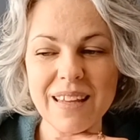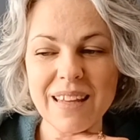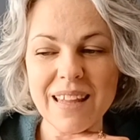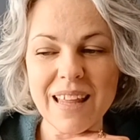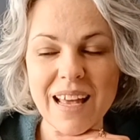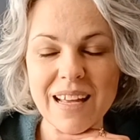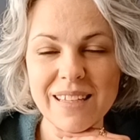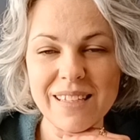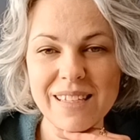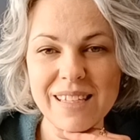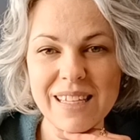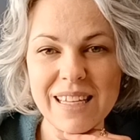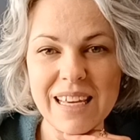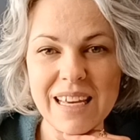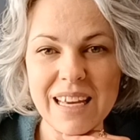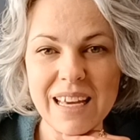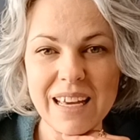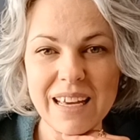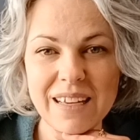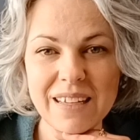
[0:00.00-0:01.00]
that's
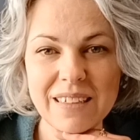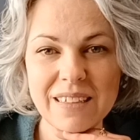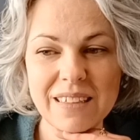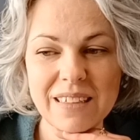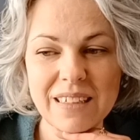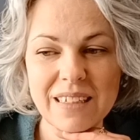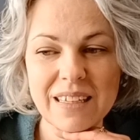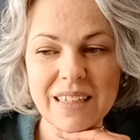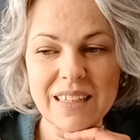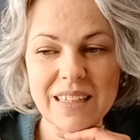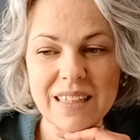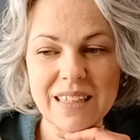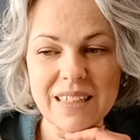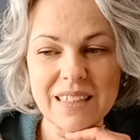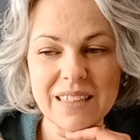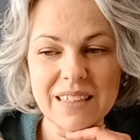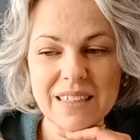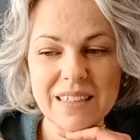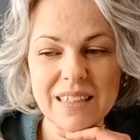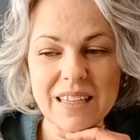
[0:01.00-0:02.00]

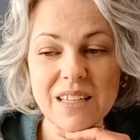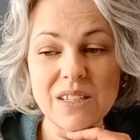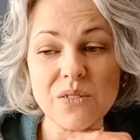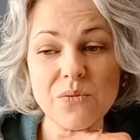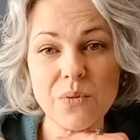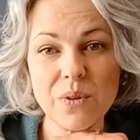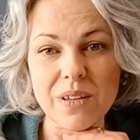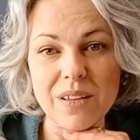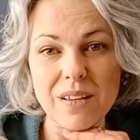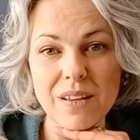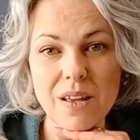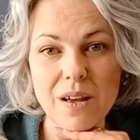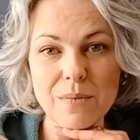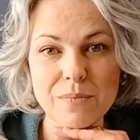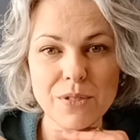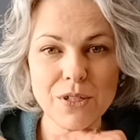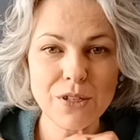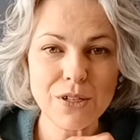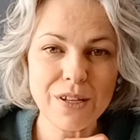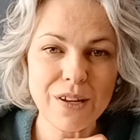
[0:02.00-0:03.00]
where the
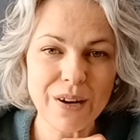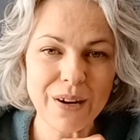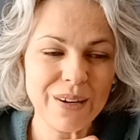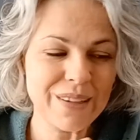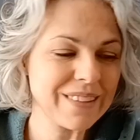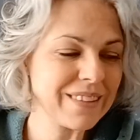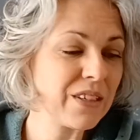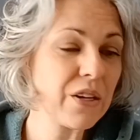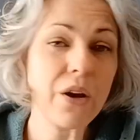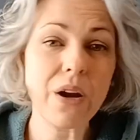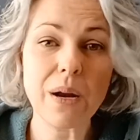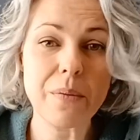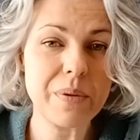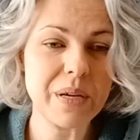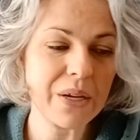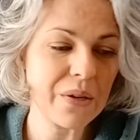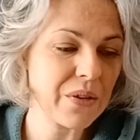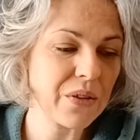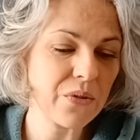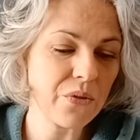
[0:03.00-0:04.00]
lobsters are, not up
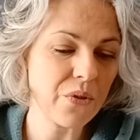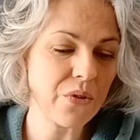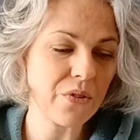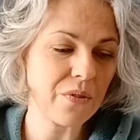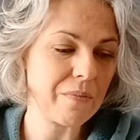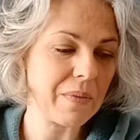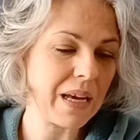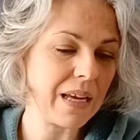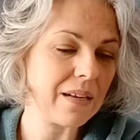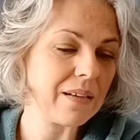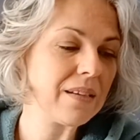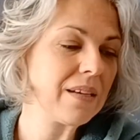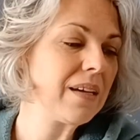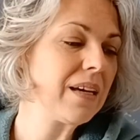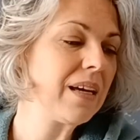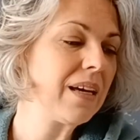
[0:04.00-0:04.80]
here in northern Maine.